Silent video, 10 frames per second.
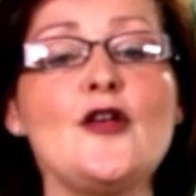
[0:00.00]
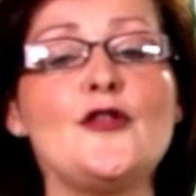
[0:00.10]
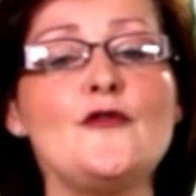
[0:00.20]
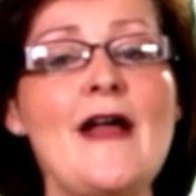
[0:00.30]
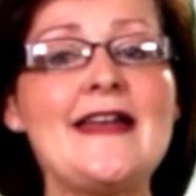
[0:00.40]

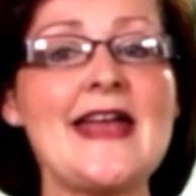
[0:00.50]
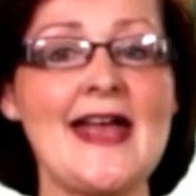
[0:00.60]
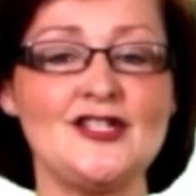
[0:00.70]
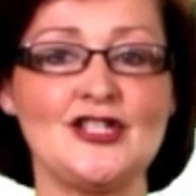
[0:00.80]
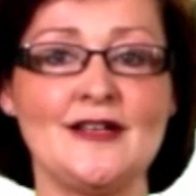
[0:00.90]
The red
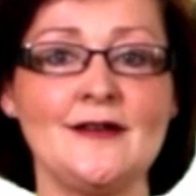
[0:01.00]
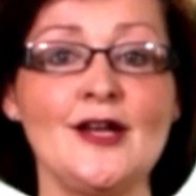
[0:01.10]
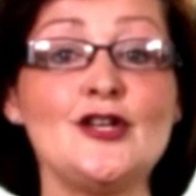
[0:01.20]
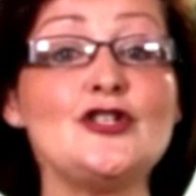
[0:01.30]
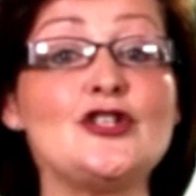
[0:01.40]
edging
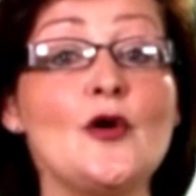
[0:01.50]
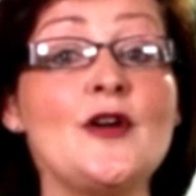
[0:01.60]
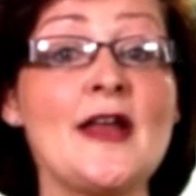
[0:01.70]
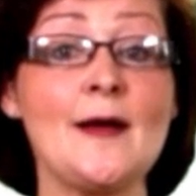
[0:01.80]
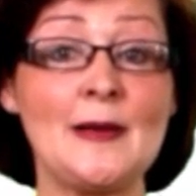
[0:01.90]
shown
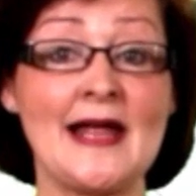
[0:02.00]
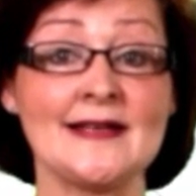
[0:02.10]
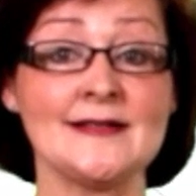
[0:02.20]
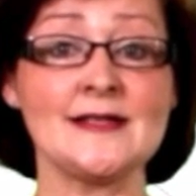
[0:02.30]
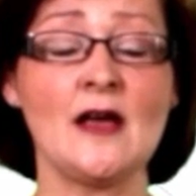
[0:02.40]
on our
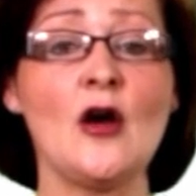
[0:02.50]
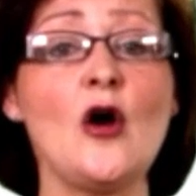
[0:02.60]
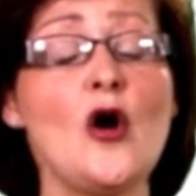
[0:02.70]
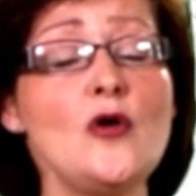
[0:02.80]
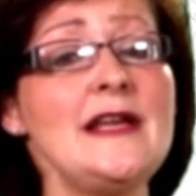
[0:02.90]
plans
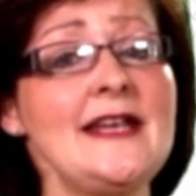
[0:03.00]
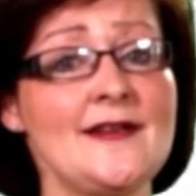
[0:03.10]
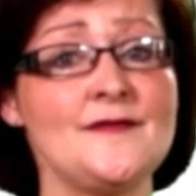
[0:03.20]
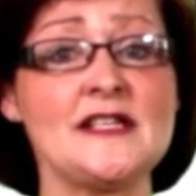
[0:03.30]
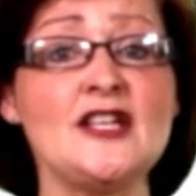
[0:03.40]
only
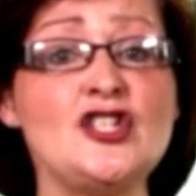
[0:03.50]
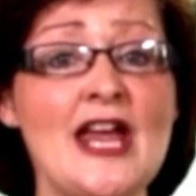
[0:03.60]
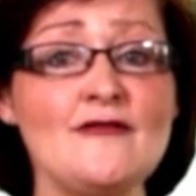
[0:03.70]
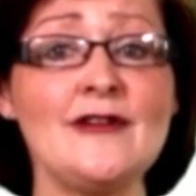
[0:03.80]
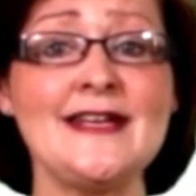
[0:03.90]
gives a
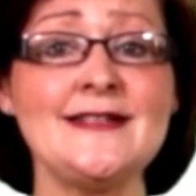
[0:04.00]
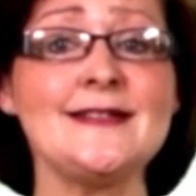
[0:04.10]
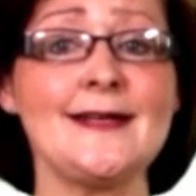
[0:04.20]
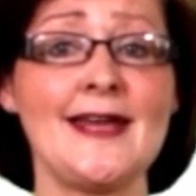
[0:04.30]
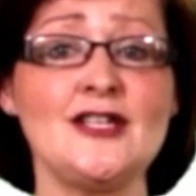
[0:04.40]
general
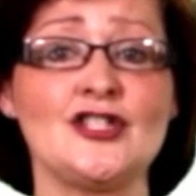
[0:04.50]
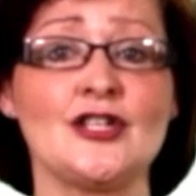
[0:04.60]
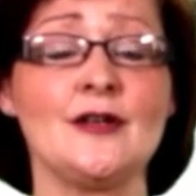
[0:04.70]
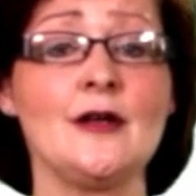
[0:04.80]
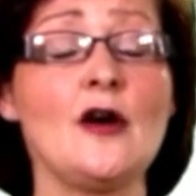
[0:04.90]

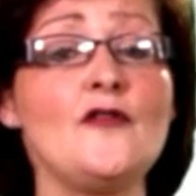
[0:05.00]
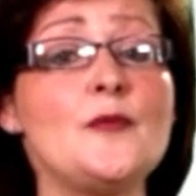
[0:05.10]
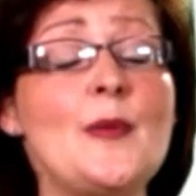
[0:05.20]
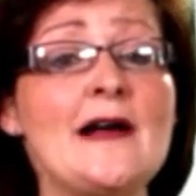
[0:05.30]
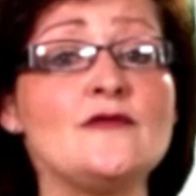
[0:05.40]
indication of the
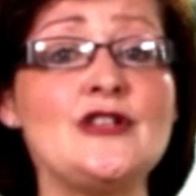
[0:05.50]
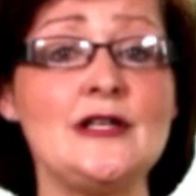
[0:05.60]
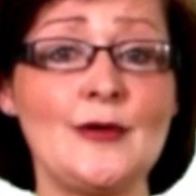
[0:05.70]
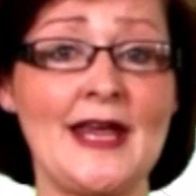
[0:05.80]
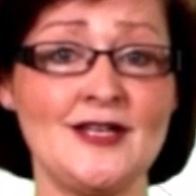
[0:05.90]
boundary
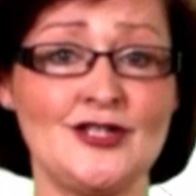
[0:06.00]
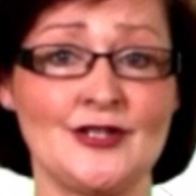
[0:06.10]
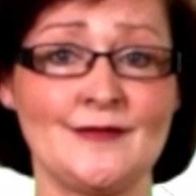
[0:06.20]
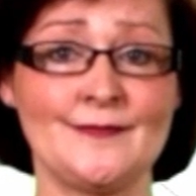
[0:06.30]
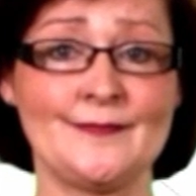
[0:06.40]

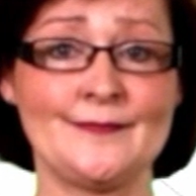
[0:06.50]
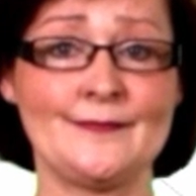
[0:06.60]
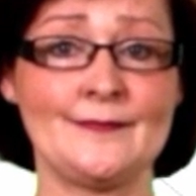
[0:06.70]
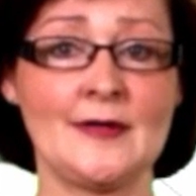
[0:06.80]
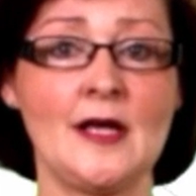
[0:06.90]
location.
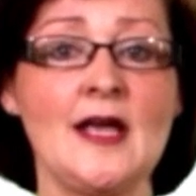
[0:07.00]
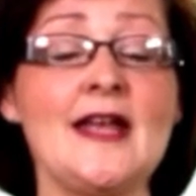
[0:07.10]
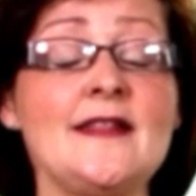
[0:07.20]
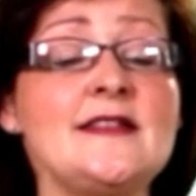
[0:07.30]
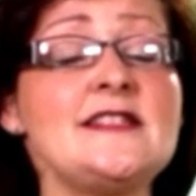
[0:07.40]

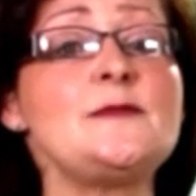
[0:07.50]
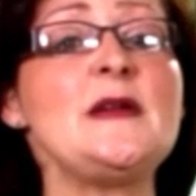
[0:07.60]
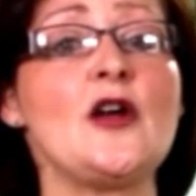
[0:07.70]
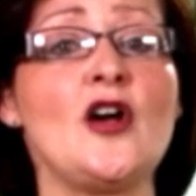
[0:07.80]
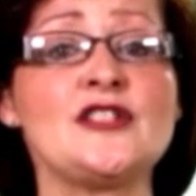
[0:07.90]
This is
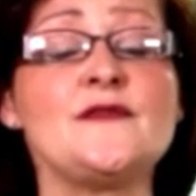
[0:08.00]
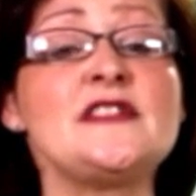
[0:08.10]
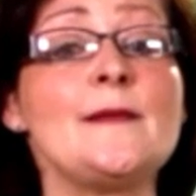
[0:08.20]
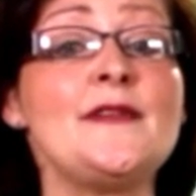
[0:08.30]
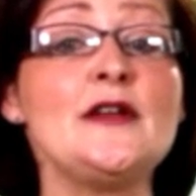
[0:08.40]
because of
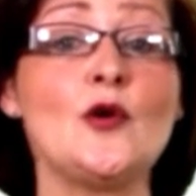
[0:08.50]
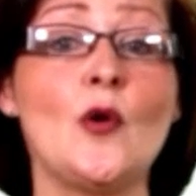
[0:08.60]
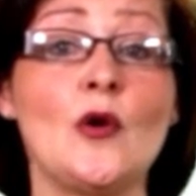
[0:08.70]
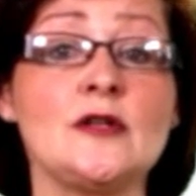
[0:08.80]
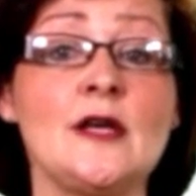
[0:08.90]
something
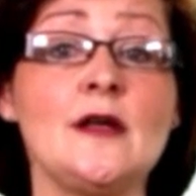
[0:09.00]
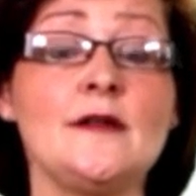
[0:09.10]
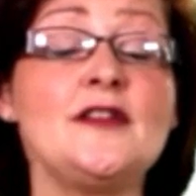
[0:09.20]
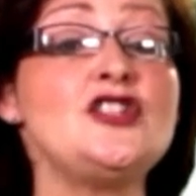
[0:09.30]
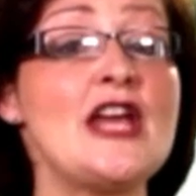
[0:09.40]
called
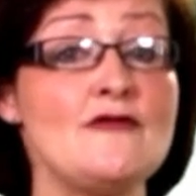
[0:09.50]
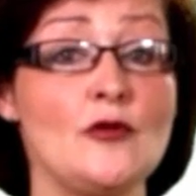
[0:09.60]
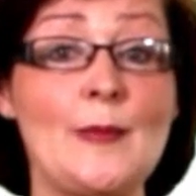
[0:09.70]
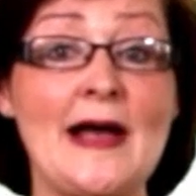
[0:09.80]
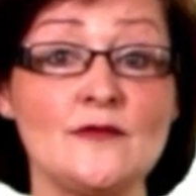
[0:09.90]
the General
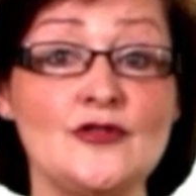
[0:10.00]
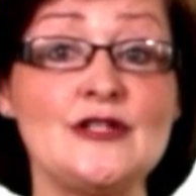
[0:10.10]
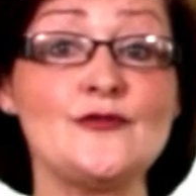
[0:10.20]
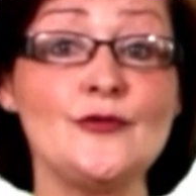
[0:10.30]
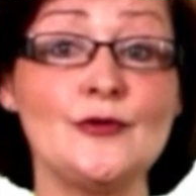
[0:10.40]

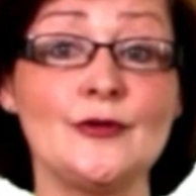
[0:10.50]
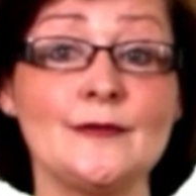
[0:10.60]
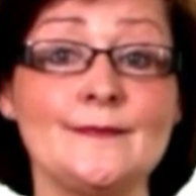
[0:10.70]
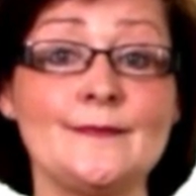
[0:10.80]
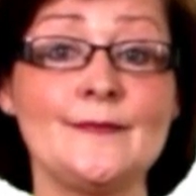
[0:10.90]
Boundaries Rule,
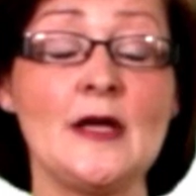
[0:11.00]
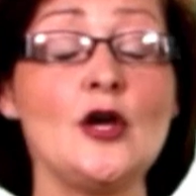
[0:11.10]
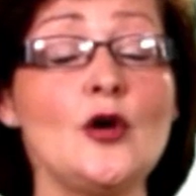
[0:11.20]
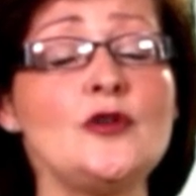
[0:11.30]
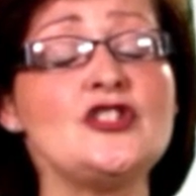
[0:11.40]

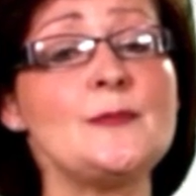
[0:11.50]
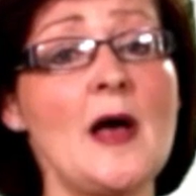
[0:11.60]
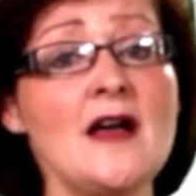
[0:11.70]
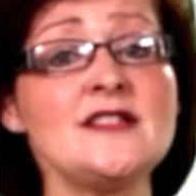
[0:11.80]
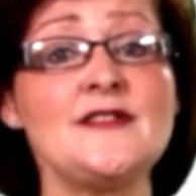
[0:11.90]
which is
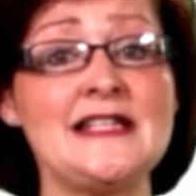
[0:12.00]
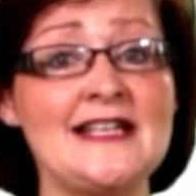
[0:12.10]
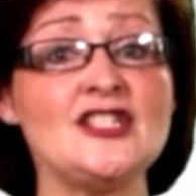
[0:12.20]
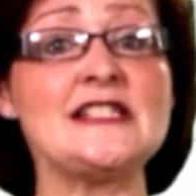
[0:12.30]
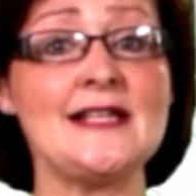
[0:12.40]
part of the
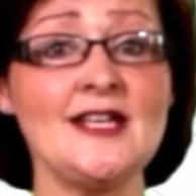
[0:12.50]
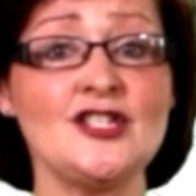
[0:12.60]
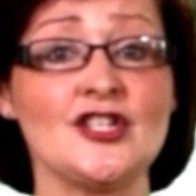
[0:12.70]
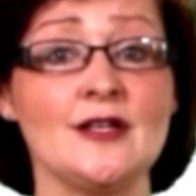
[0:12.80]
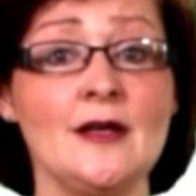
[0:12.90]

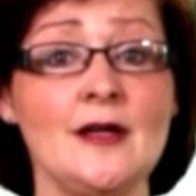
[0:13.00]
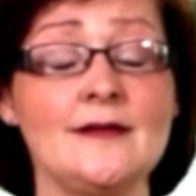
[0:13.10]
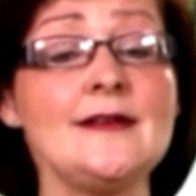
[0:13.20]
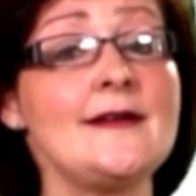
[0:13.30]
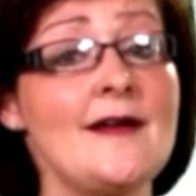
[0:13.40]
legislation
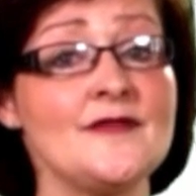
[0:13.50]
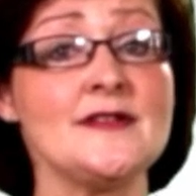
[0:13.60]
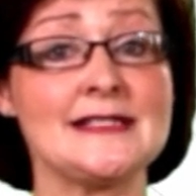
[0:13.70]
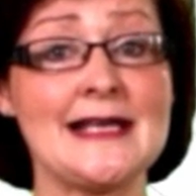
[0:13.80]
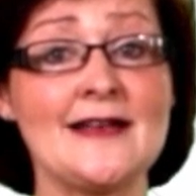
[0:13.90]
that
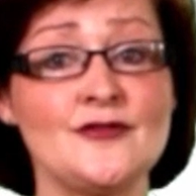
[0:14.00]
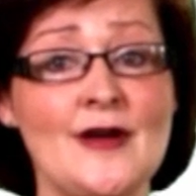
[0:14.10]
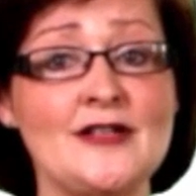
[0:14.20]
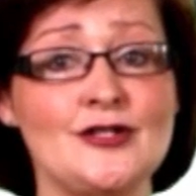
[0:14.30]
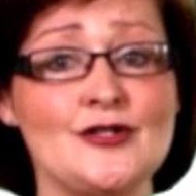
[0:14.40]
governs land
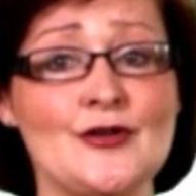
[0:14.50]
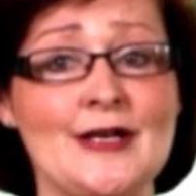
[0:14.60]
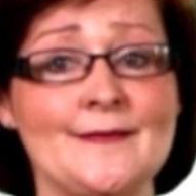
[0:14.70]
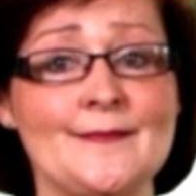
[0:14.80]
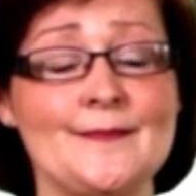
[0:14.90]
registry.